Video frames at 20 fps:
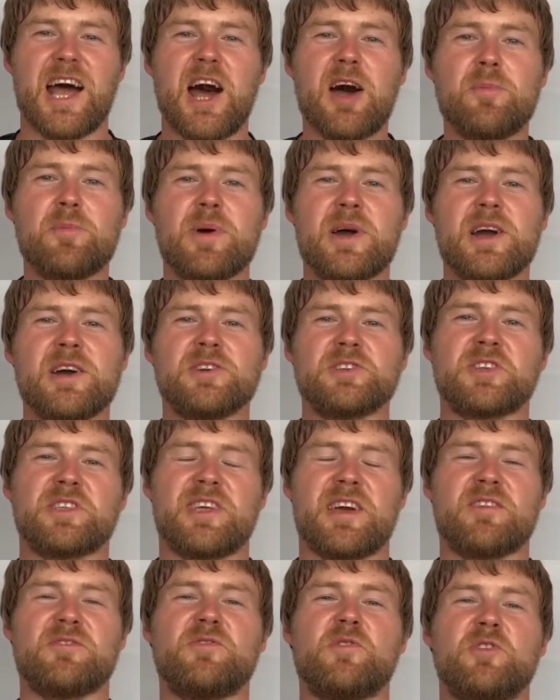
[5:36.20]
up, so
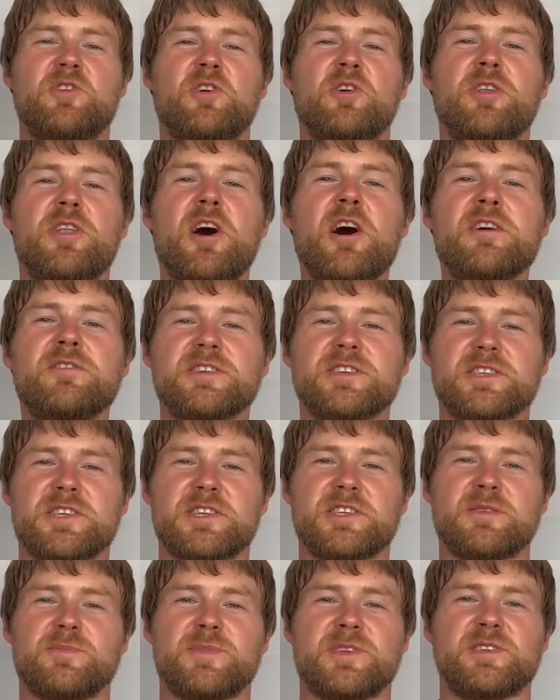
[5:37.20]
therefore your nervous
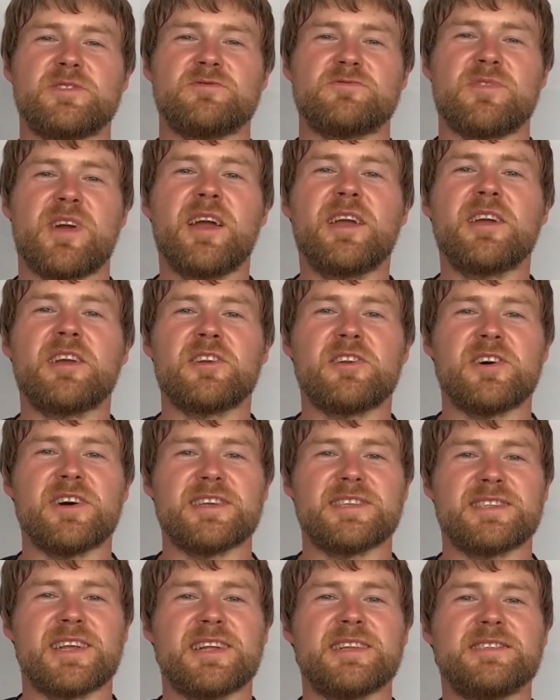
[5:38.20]
system doesn't
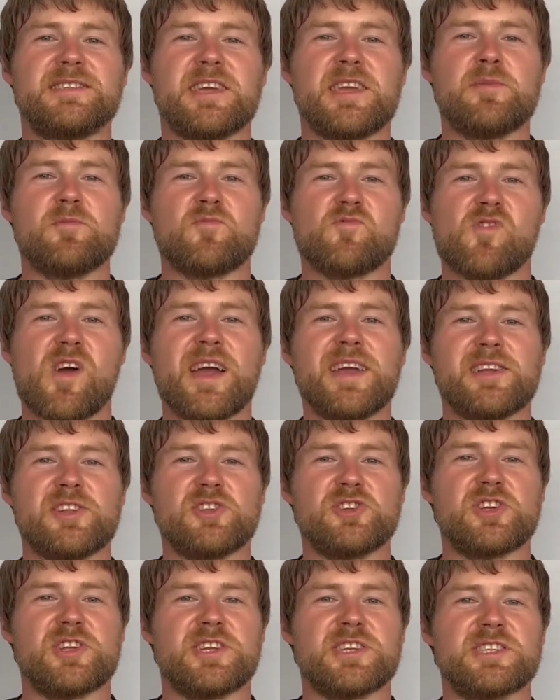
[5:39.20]
recognize that deep
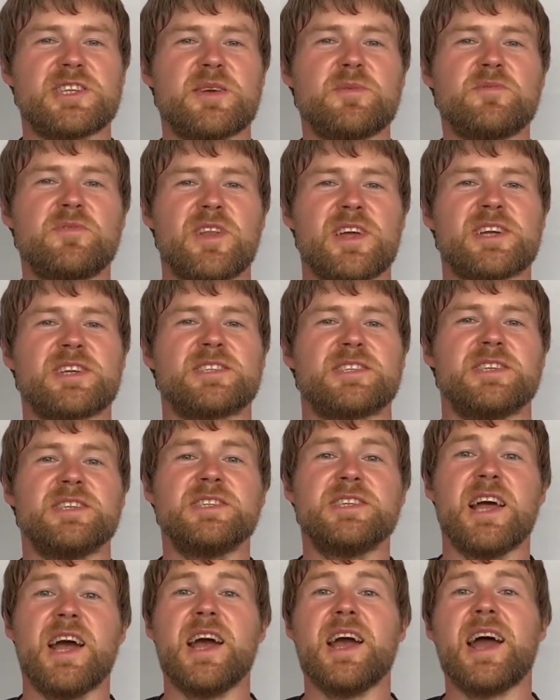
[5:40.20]
range in its hip
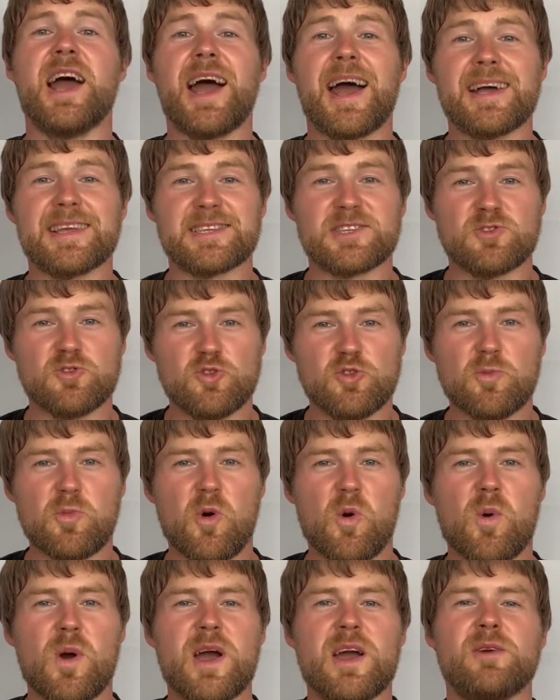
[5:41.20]
flexors as
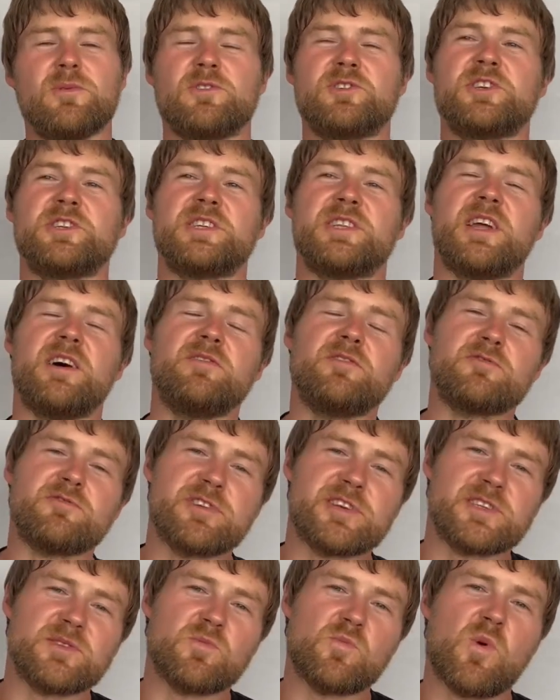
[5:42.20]
normal, which is another
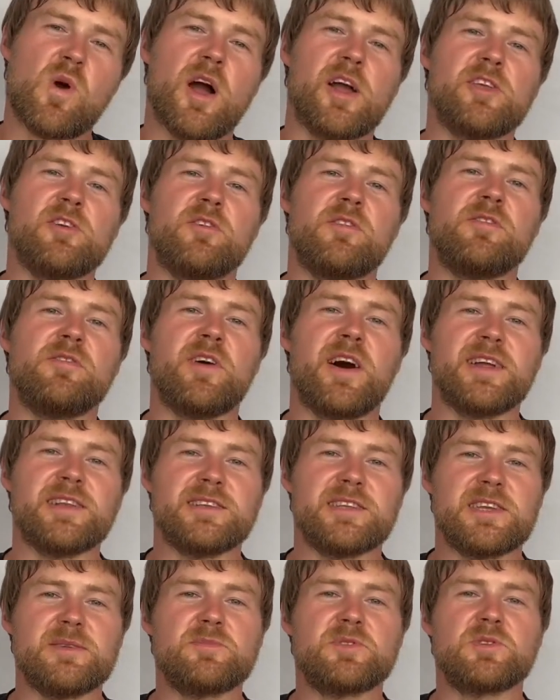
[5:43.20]
reason why you'll find
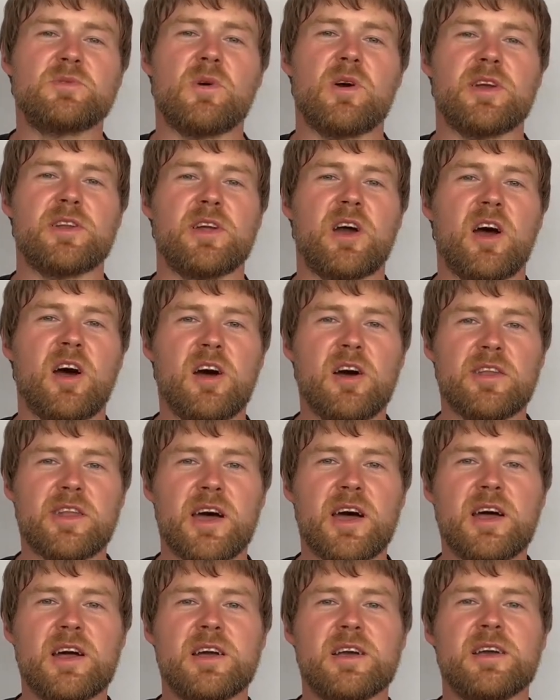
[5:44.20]
deep squatting harder,